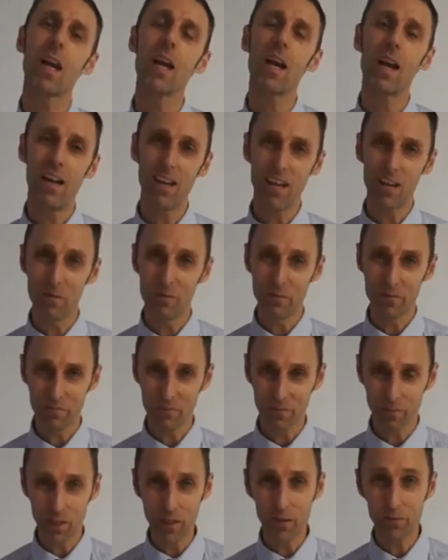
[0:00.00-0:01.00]
Hello,
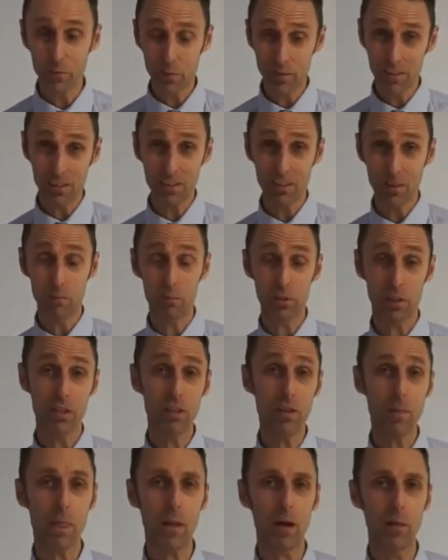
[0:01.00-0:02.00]
my name is Mr.
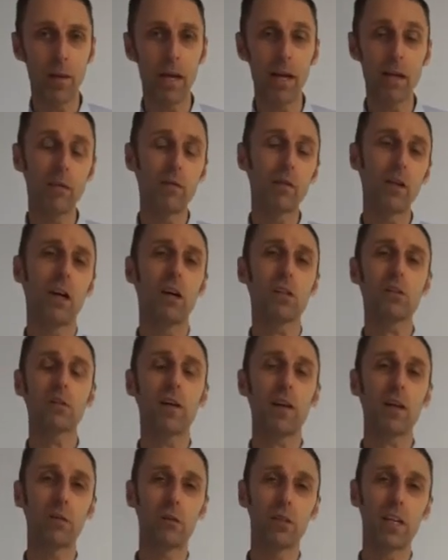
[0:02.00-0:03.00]
Simpson, I'm the head of the Arts
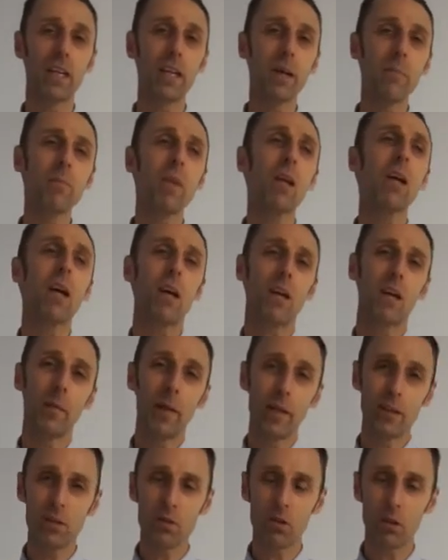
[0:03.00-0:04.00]
Faculty and I'm
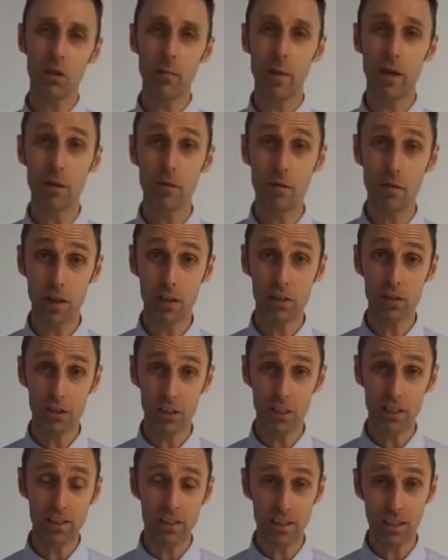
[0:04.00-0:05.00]
here to talk about the first
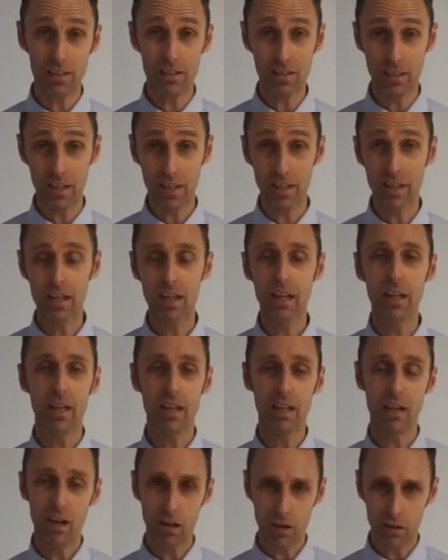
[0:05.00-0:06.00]
GCSE
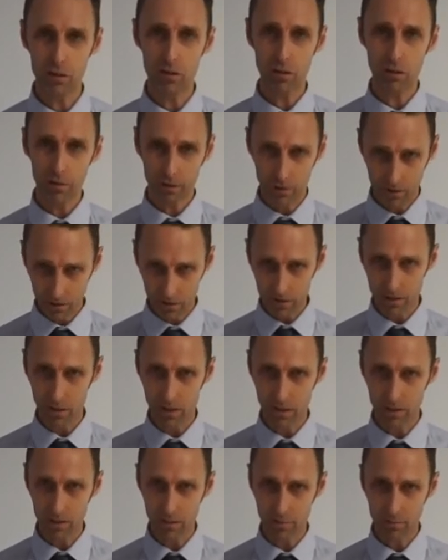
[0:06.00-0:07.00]
in Art, Craft and
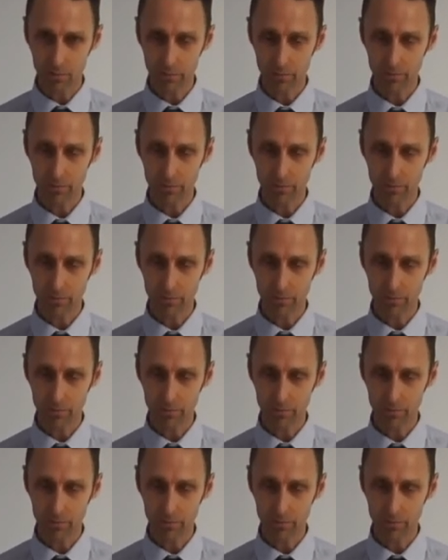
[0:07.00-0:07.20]
Design.